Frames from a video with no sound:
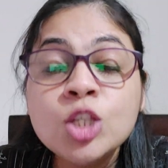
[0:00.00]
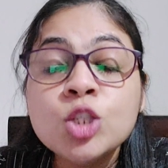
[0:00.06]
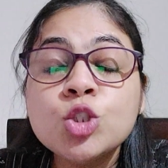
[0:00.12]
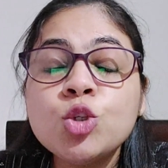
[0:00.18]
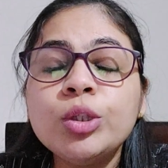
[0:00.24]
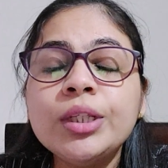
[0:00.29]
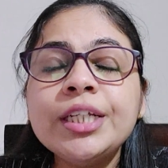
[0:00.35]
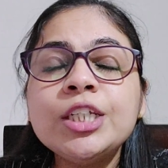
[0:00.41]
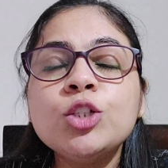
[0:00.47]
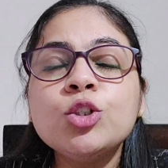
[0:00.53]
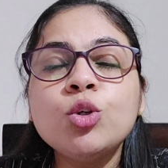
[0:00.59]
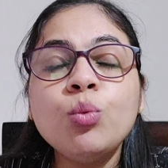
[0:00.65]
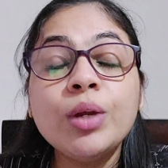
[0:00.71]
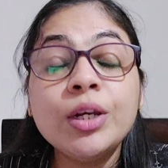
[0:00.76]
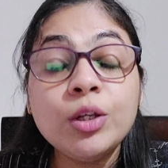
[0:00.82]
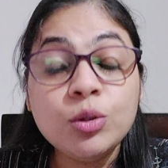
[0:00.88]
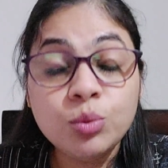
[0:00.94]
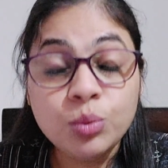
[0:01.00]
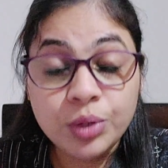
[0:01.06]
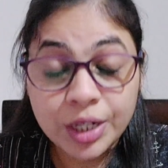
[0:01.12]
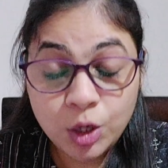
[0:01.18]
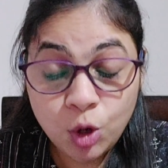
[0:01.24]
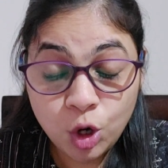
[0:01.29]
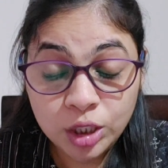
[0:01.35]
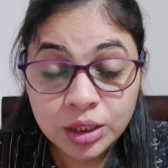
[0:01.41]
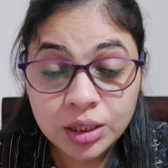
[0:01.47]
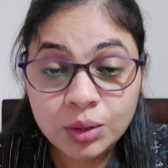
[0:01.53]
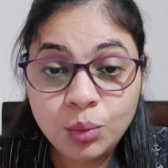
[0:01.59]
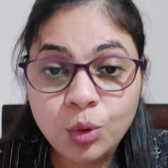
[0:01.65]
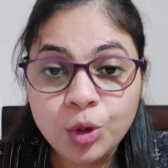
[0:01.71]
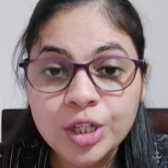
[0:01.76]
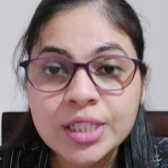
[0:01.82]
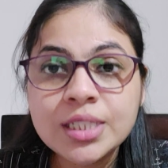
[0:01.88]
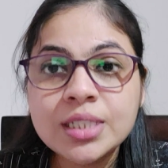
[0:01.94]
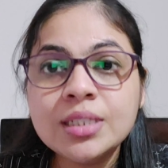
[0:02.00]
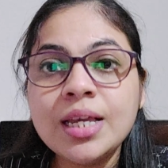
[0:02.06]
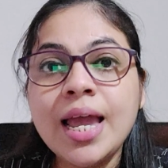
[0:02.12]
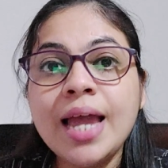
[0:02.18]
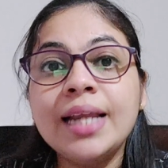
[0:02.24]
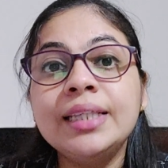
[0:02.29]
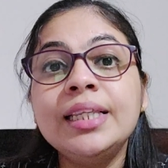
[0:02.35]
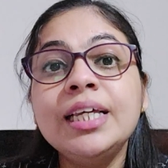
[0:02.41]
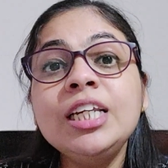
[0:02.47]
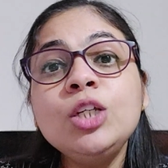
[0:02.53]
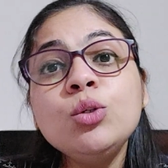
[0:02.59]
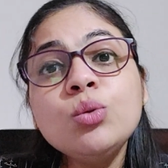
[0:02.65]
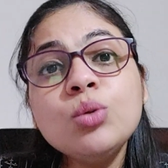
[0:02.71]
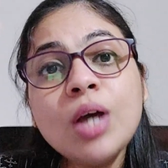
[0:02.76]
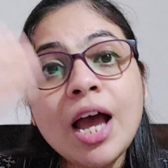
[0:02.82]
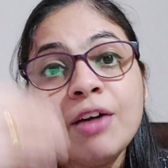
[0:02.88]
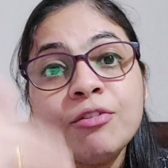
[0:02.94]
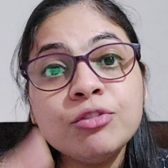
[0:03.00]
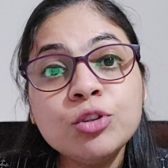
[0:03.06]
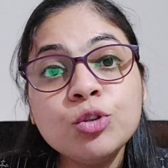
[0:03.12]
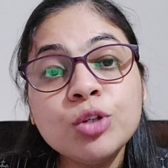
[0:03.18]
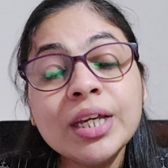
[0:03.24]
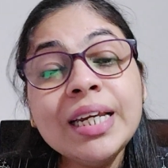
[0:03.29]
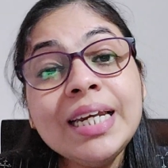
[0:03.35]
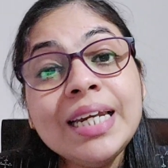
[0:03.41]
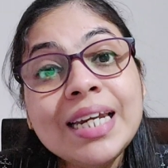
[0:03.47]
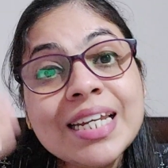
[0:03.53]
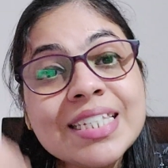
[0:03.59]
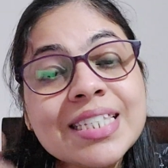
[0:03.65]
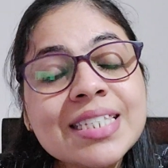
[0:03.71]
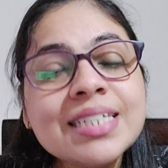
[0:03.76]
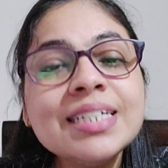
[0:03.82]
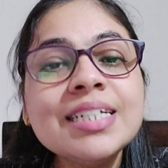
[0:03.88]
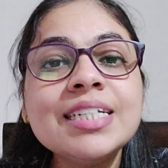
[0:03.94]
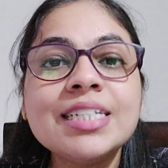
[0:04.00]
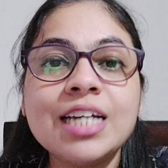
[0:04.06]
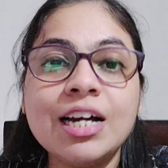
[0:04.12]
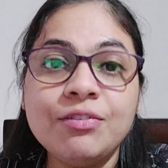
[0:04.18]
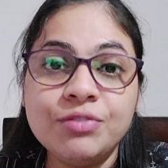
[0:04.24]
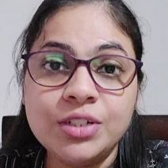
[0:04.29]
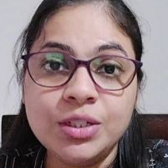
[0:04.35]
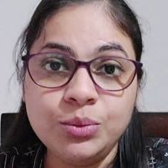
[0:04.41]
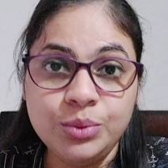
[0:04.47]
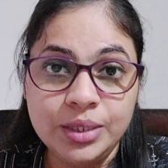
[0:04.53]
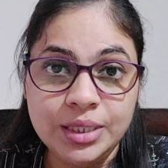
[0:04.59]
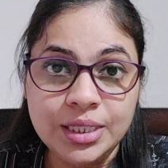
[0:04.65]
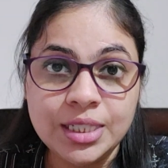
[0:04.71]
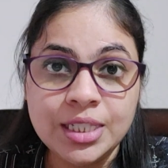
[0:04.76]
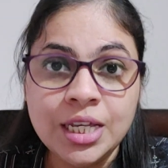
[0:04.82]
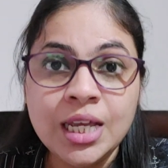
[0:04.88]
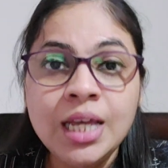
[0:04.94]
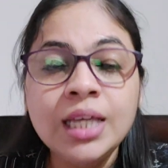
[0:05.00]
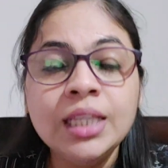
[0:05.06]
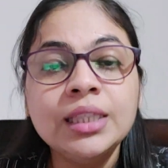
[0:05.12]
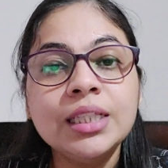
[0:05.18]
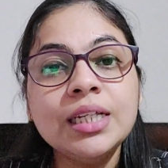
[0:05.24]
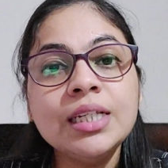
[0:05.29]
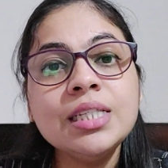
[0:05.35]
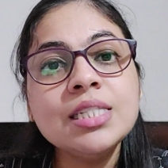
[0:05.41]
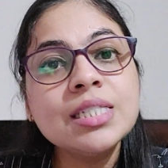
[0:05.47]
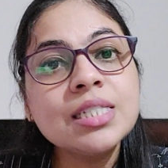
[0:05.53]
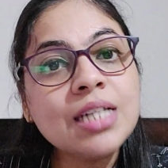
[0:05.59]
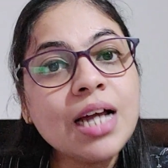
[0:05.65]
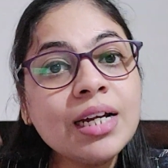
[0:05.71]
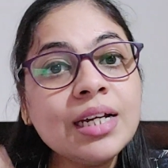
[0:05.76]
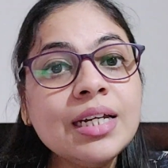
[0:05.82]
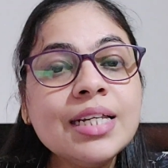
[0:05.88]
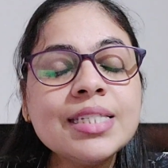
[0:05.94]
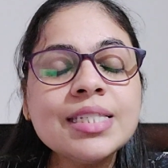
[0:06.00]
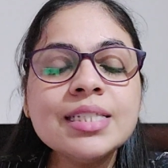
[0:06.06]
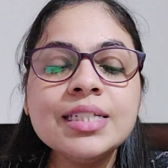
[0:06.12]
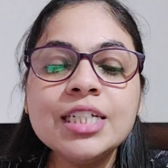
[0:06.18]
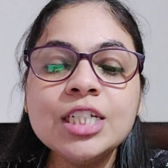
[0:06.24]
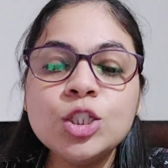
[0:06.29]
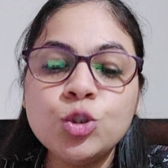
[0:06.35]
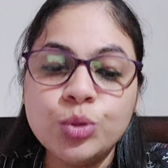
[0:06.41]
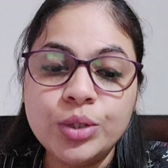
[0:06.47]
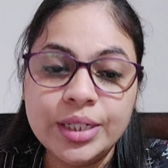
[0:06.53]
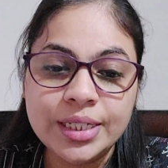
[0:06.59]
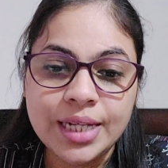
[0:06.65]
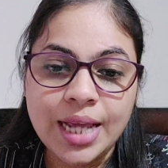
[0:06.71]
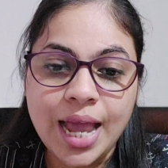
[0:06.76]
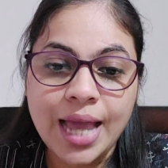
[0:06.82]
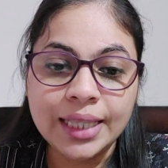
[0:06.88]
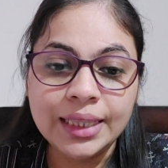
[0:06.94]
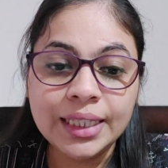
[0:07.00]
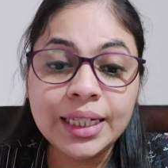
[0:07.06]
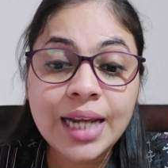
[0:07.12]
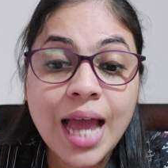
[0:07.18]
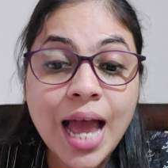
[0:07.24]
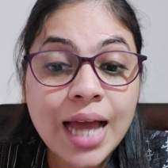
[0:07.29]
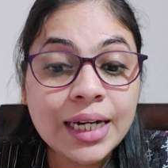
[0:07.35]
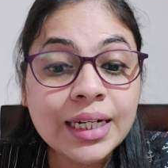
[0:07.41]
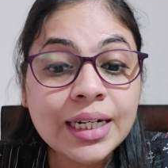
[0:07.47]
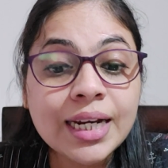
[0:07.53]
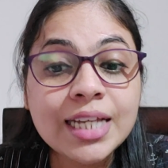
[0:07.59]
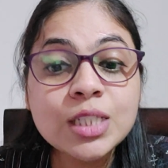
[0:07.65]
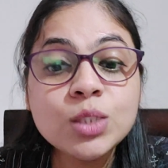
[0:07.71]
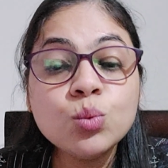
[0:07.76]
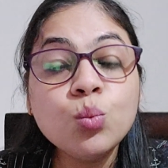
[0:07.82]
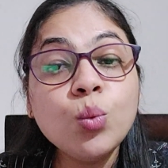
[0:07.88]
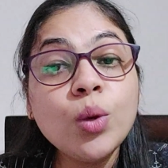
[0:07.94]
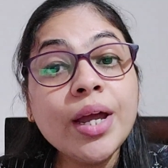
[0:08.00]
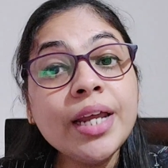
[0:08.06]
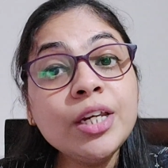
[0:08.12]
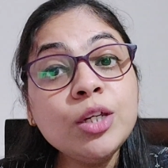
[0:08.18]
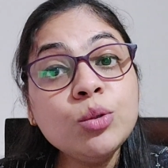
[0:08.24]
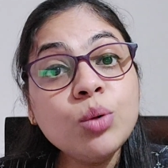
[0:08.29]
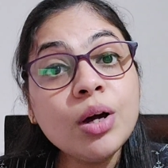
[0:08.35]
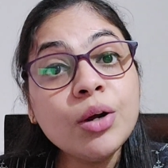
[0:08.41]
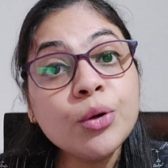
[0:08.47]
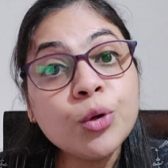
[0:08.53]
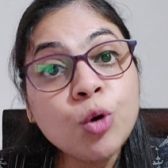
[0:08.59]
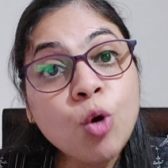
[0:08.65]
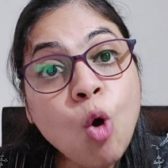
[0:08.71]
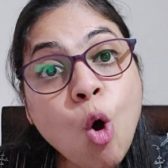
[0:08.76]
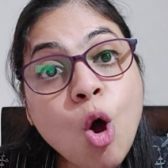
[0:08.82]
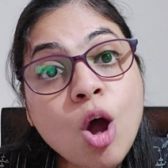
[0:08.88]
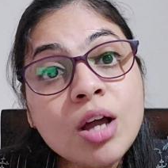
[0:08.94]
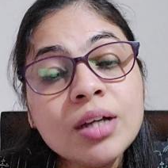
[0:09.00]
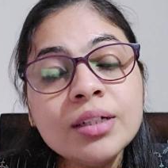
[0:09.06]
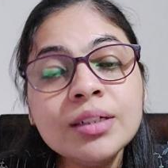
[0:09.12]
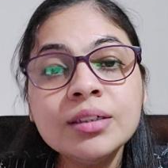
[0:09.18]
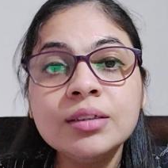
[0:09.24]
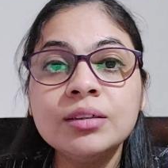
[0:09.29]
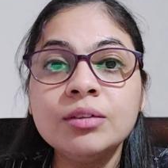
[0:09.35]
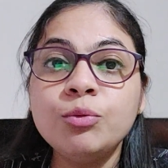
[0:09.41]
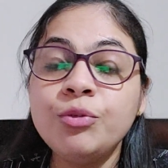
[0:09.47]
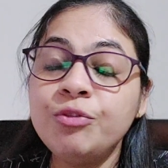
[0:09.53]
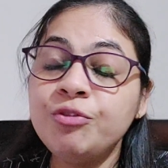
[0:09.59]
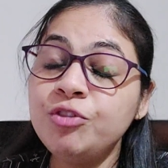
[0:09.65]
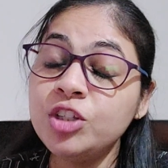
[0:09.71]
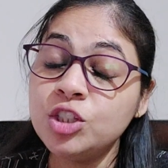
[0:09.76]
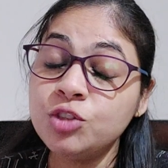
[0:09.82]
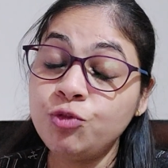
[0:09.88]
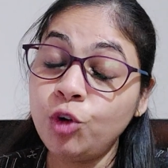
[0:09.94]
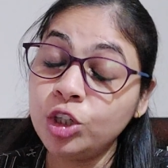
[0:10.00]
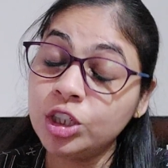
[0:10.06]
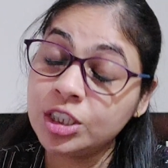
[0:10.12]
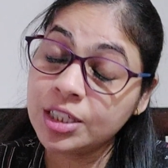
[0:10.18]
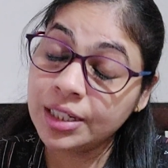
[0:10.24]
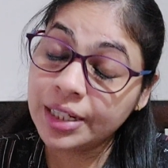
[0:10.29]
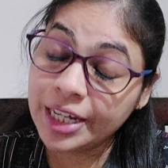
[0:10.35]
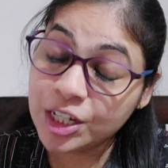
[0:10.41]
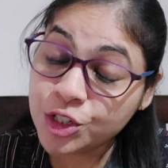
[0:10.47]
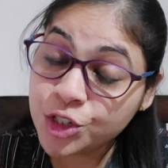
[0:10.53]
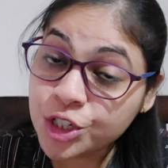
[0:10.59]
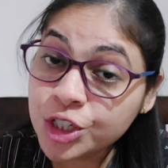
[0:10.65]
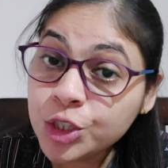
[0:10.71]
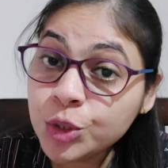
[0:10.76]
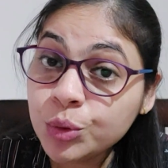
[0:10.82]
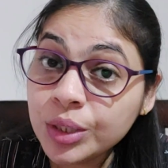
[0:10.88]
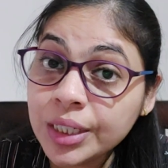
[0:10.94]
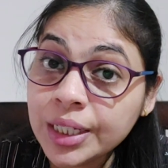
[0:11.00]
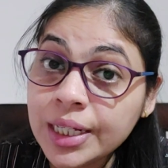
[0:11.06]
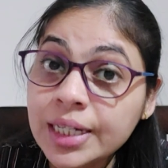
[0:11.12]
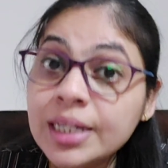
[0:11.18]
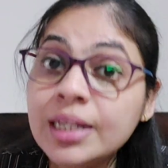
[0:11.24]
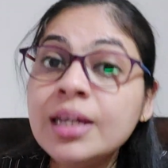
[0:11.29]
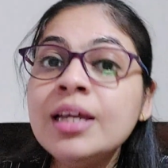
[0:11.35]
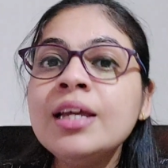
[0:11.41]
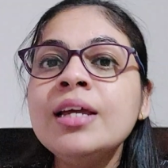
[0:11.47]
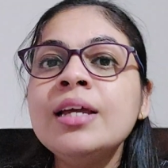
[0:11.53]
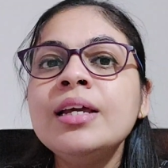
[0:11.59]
so that when you record the voice, and then you can listen it afterwards. Then start listening to it and then analyze where you are wrong, with what correction you need,